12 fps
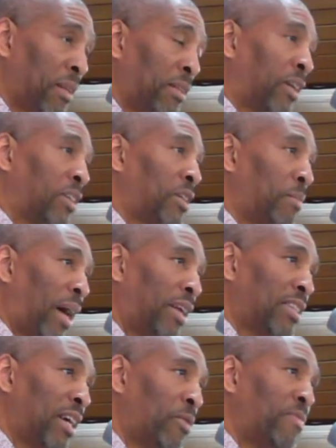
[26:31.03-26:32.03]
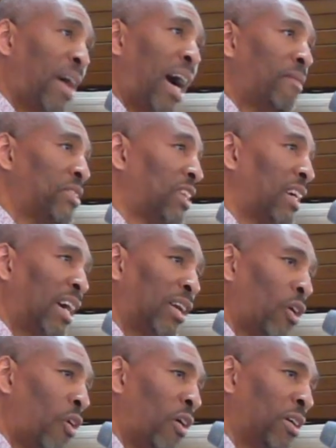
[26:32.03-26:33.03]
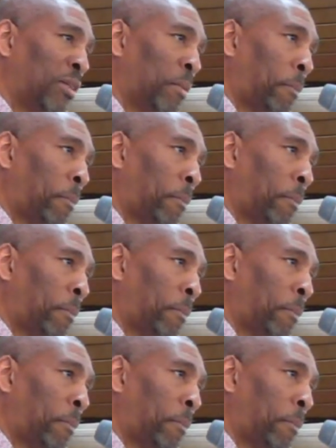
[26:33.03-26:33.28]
Look at somebody and say, Revive us again, Lord.